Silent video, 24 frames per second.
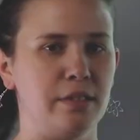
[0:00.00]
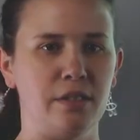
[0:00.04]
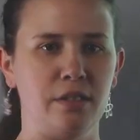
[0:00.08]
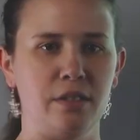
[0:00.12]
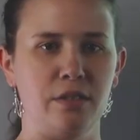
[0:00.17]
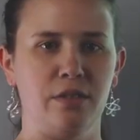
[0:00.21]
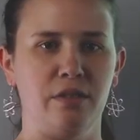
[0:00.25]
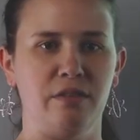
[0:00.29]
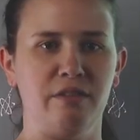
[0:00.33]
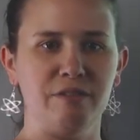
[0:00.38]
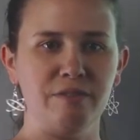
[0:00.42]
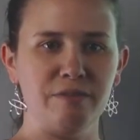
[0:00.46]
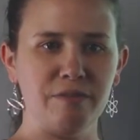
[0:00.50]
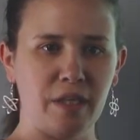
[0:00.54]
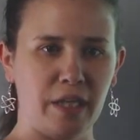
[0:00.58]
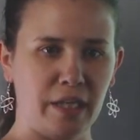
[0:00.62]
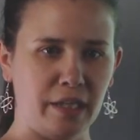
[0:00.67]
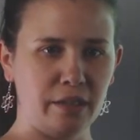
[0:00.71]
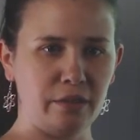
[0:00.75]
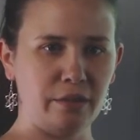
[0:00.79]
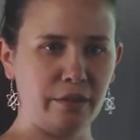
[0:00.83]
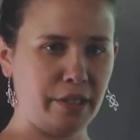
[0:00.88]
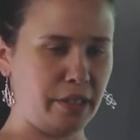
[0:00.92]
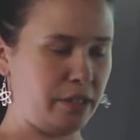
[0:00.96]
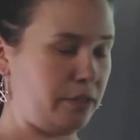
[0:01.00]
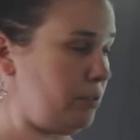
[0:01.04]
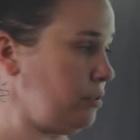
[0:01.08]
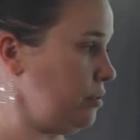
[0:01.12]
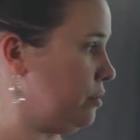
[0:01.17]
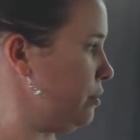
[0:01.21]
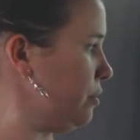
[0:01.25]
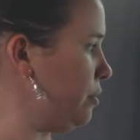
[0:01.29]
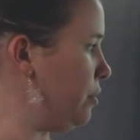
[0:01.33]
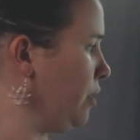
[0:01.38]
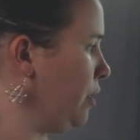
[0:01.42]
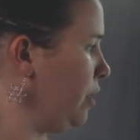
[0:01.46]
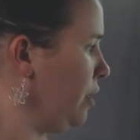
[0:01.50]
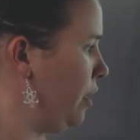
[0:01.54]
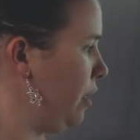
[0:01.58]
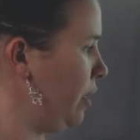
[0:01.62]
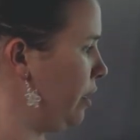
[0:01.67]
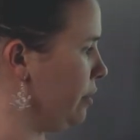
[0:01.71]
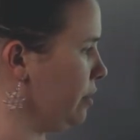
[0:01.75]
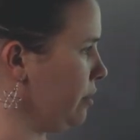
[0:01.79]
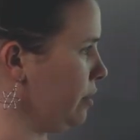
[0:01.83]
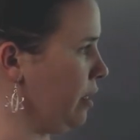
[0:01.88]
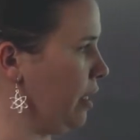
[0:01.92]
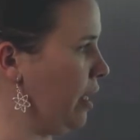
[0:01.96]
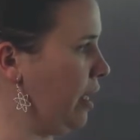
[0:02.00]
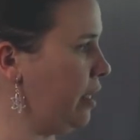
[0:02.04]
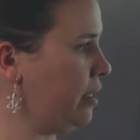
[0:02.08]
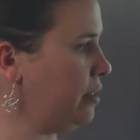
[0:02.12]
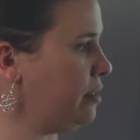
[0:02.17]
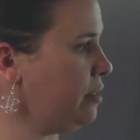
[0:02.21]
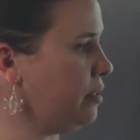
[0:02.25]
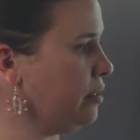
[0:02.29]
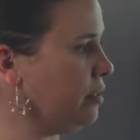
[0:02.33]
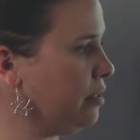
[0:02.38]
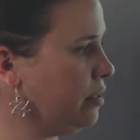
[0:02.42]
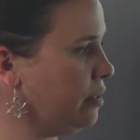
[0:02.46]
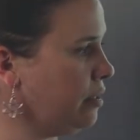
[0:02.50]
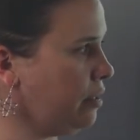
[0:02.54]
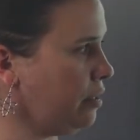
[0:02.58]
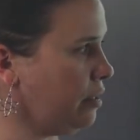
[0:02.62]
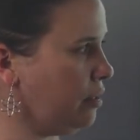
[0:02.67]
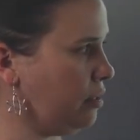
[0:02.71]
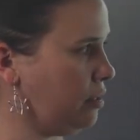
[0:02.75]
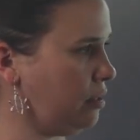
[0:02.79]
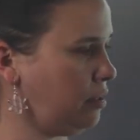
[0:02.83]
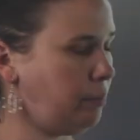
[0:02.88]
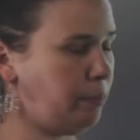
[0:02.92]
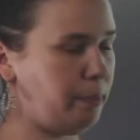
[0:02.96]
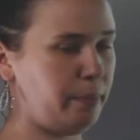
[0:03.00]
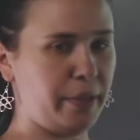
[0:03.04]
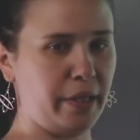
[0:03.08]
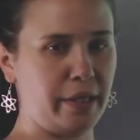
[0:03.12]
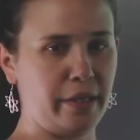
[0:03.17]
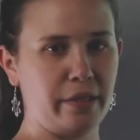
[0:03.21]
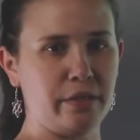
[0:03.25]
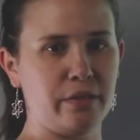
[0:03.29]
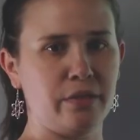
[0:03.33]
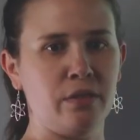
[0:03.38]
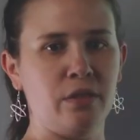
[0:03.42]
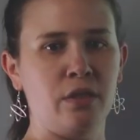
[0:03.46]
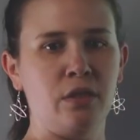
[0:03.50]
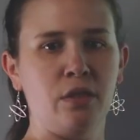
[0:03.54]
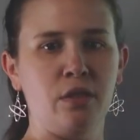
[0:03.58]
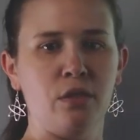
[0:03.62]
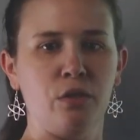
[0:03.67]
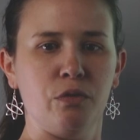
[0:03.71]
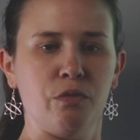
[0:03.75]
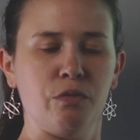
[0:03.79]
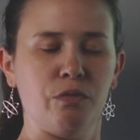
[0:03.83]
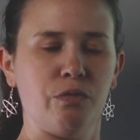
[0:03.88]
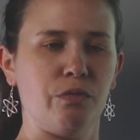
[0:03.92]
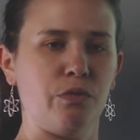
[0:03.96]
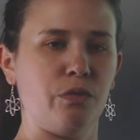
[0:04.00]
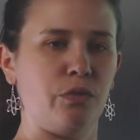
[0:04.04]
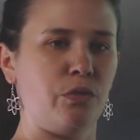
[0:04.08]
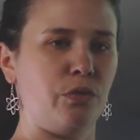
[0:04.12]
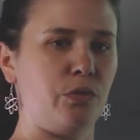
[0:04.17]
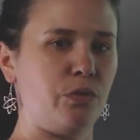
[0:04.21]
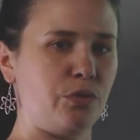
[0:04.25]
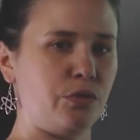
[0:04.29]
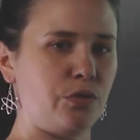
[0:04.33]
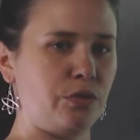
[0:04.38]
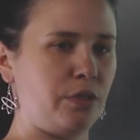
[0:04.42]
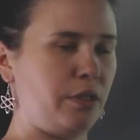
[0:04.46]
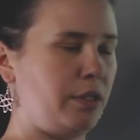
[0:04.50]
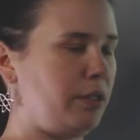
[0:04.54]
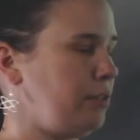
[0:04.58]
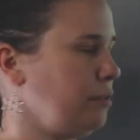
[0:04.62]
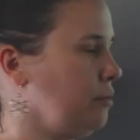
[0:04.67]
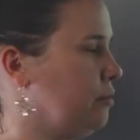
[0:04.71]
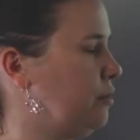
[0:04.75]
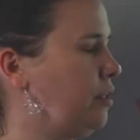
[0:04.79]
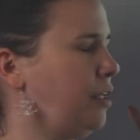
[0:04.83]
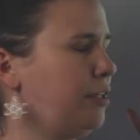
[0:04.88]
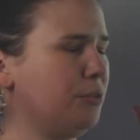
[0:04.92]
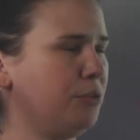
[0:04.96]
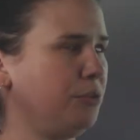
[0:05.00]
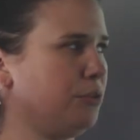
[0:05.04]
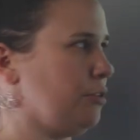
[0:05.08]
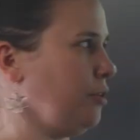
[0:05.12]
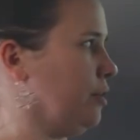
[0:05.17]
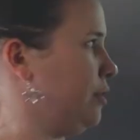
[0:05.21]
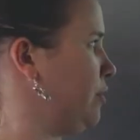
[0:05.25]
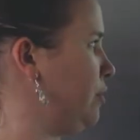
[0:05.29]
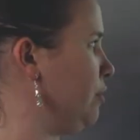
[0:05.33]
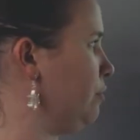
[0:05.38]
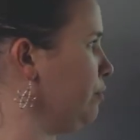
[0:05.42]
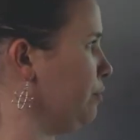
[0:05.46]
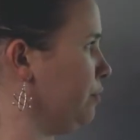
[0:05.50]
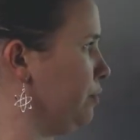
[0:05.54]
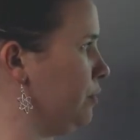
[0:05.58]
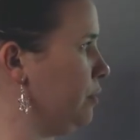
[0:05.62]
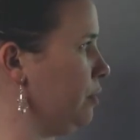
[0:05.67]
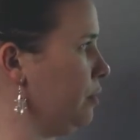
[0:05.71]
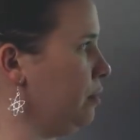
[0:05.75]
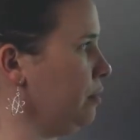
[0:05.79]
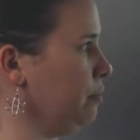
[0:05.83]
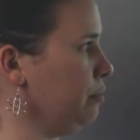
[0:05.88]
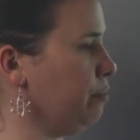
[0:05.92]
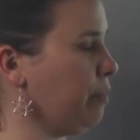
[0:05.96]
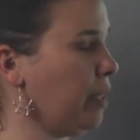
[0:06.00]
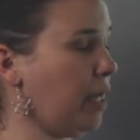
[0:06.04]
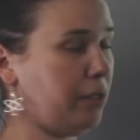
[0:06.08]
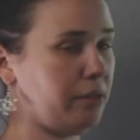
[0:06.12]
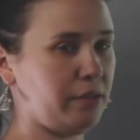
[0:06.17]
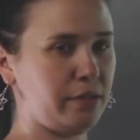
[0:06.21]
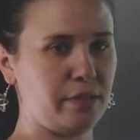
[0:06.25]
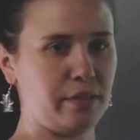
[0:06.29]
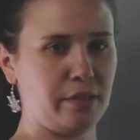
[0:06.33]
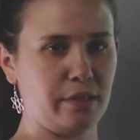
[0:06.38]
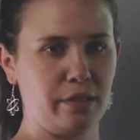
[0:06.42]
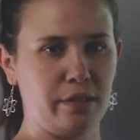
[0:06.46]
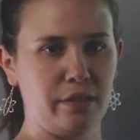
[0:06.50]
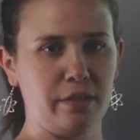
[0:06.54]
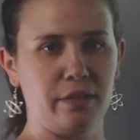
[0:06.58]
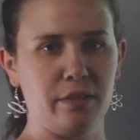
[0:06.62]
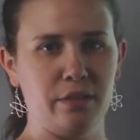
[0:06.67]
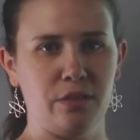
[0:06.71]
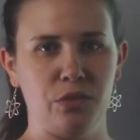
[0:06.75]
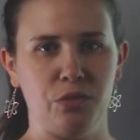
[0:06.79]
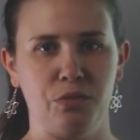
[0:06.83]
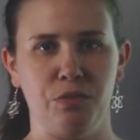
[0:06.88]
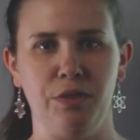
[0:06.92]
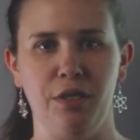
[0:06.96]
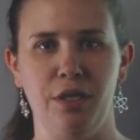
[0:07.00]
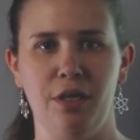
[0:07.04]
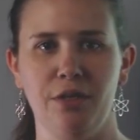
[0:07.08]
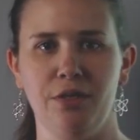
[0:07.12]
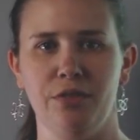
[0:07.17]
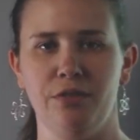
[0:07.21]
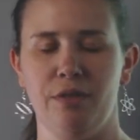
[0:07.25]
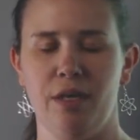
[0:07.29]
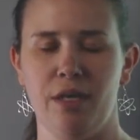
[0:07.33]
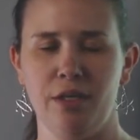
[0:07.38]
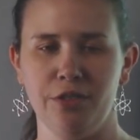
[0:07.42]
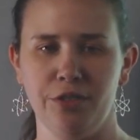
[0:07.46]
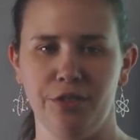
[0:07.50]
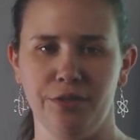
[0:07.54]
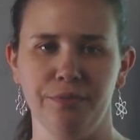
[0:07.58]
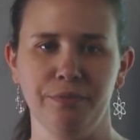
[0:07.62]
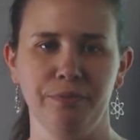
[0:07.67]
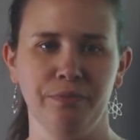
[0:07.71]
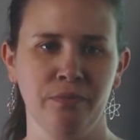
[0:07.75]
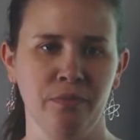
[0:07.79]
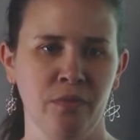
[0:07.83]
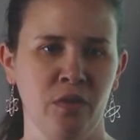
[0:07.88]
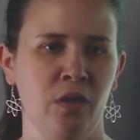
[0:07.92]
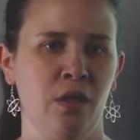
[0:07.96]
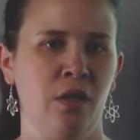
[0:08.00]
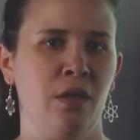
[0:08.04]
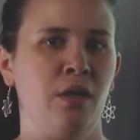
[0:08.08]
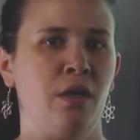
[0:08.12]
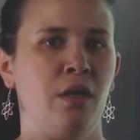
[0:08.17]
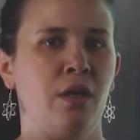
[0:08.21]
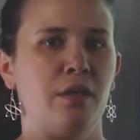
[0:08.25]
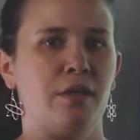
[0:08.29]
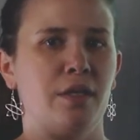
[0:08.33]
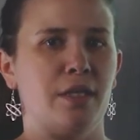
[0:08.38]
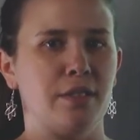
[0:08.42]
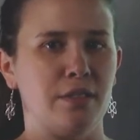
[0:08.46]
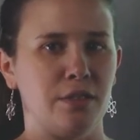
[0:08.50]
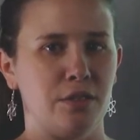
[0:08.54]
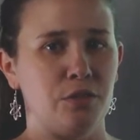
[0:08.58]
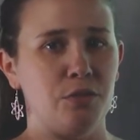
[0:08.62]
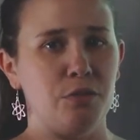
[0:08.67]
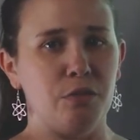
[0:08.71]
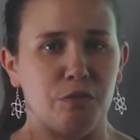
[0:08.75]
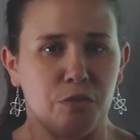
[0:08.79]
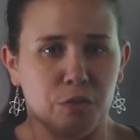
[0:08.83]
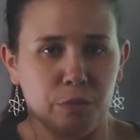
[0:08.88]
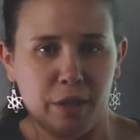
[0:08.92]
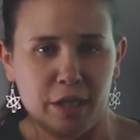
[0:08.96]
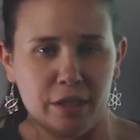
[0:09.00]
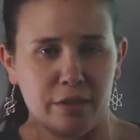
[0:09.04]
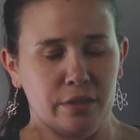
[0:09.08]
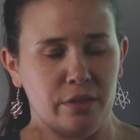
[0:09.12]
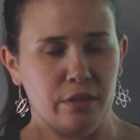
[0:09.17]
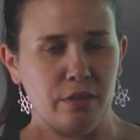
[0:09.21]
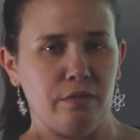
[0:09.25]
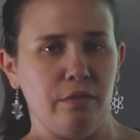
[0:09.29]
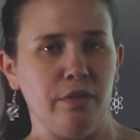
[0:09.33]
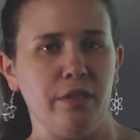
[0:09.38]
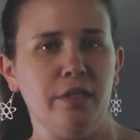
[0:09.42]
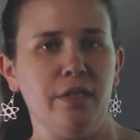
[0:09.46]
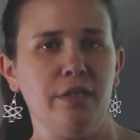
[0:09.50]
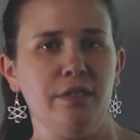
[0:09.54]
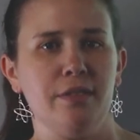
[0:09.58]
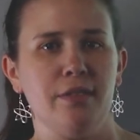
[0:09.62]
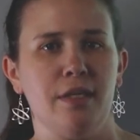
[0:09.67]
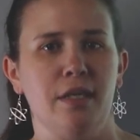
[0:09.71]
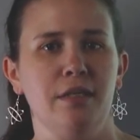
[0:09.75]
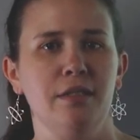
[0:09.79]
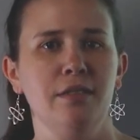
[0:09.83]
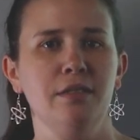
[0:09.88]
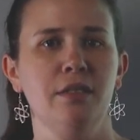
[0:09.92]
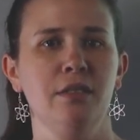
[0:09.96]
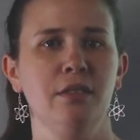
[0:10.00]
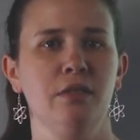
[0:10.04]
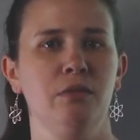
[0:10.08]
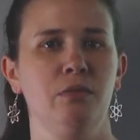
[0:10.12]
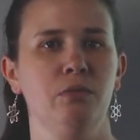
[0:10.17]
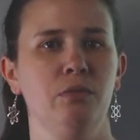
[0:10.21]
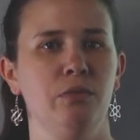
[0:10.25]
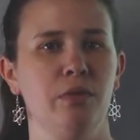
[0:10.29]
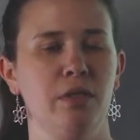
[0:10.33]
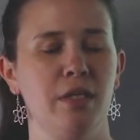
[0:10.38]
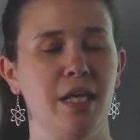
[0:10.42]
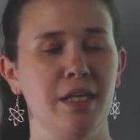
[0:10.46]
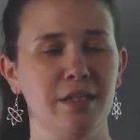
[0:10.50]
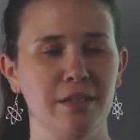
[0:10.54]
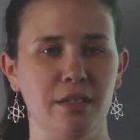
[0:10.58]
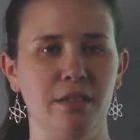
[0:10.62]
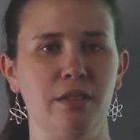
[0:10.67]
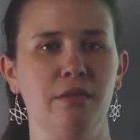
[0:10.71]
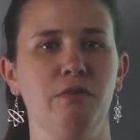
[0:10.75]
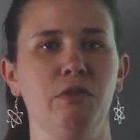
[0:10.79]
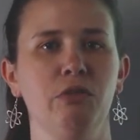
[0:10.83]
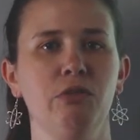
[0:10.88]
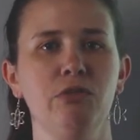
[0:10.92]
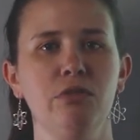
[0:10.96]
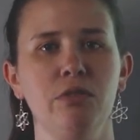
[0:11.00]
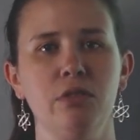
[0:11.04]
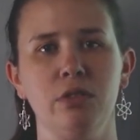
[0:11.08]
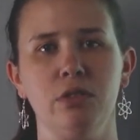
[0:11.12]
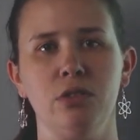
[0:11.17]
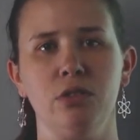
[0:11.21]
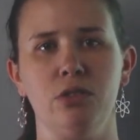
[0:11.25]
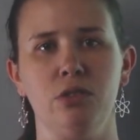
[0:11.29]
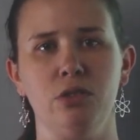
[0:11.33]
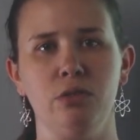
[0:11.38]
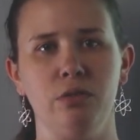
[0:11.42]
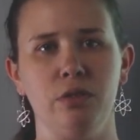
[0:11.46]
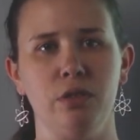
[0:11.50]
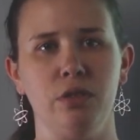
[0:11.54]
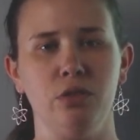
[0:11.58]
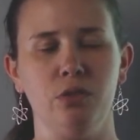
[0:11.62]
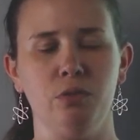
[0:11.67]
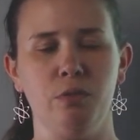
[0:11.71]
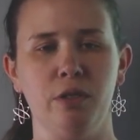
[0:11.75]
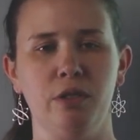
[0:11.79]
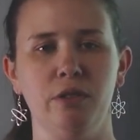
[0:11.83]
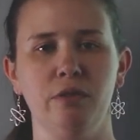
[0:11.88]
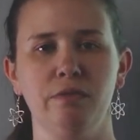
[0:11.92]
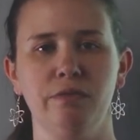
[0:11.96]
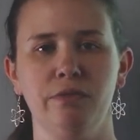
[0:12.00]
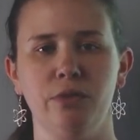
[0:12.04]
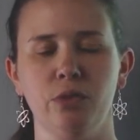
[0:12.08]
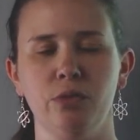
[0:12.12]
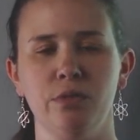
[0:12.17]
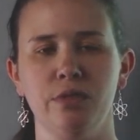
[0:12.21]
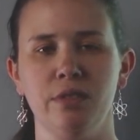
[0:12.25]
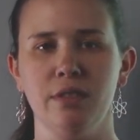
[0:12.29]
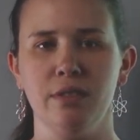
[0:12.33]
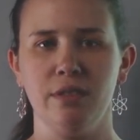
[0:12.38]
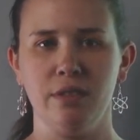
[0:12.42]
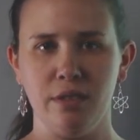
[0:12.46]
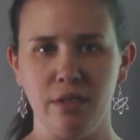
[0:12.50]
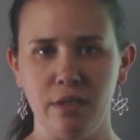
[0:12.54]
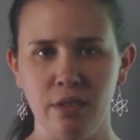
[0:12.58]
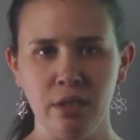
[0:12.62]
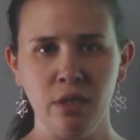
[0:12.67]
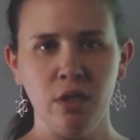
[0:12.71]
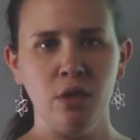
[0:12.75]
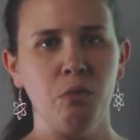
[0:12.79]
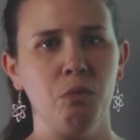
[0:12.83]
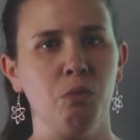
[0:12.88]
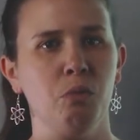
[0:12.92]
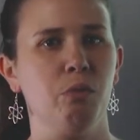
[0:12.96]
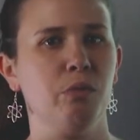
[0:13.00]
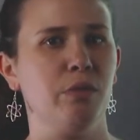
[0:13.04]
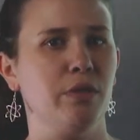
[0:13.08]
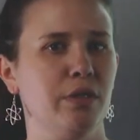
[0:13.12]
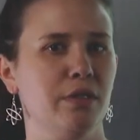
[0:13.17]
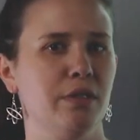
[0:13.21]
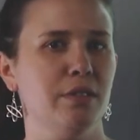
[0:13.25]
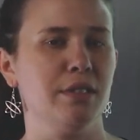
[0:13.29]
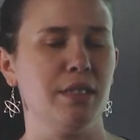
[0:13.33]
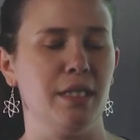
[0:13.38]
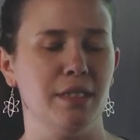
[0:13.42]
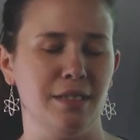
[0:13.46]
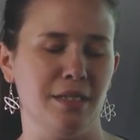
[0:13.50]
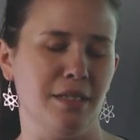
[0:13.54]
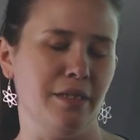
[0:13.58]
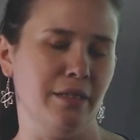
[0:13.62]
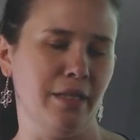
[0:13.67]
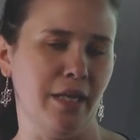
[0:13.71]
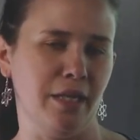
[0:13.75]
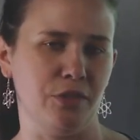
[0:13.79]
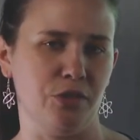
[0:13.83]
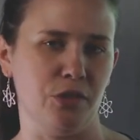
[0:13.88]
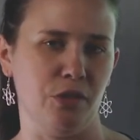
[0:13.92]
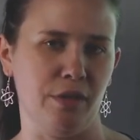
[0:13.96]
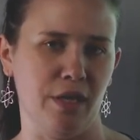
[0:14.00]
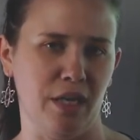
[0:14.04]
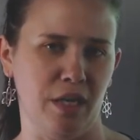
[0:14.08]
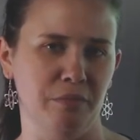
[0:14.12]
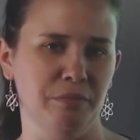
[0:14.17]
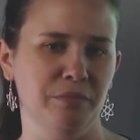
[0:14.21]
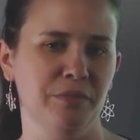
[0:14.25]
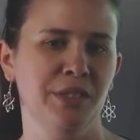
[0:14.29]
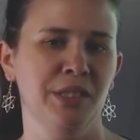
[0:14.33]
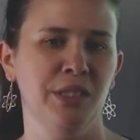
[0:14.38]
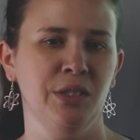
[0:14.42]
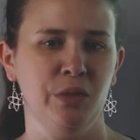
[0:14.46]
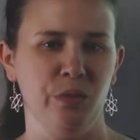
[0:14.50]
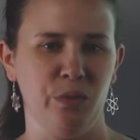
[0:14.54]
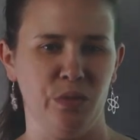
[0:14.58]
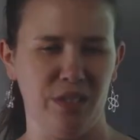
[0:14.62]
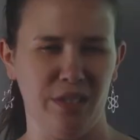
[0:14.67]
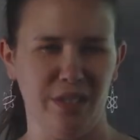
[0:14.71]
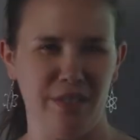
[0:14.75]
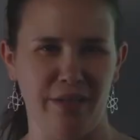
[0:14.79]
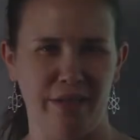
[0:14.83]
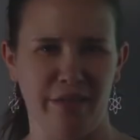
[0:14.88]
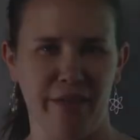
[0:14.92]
see the final answers as an acid and a base for for balancing this redox reaction. That's going to do it for balancing redox, guys. Next set of notes is Unit 12, Notes C, where we're going to discuss electrochem. We'll see you